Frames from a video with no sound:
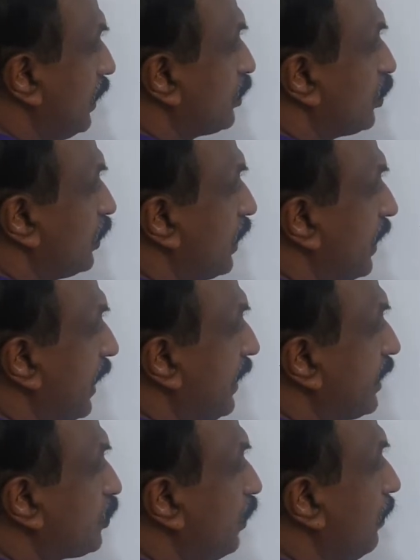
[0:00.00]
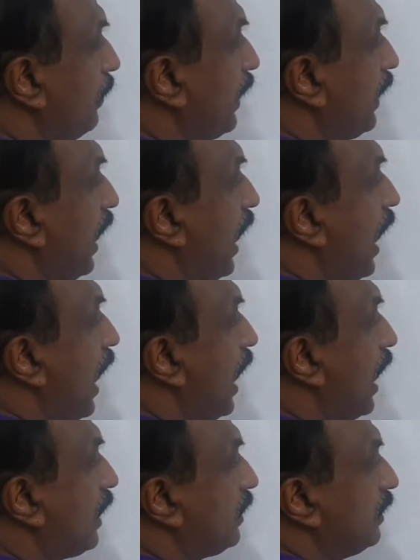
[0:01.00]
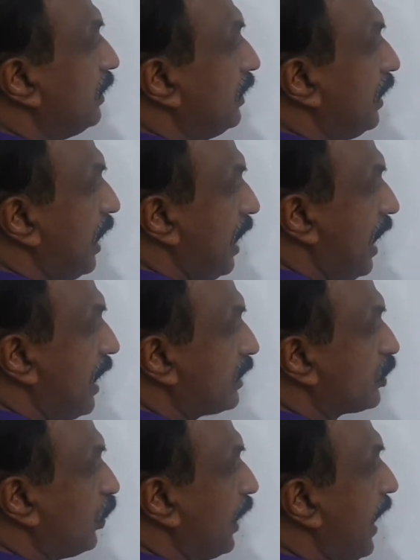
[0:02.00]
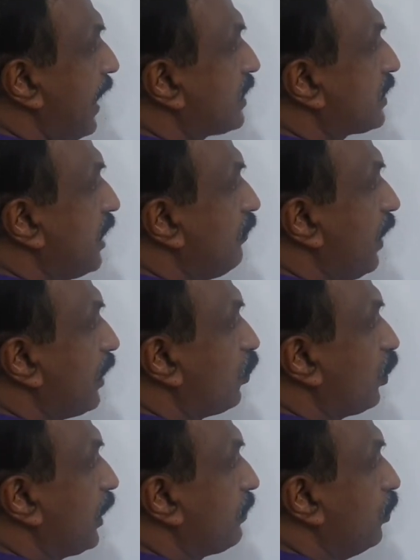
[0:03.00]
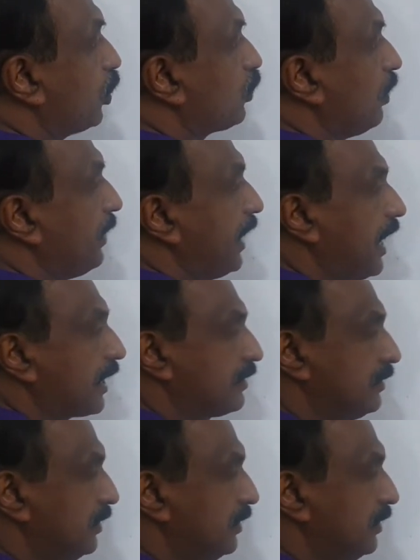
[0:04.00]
So the radius will be r, and so x and y coordinate both will be r,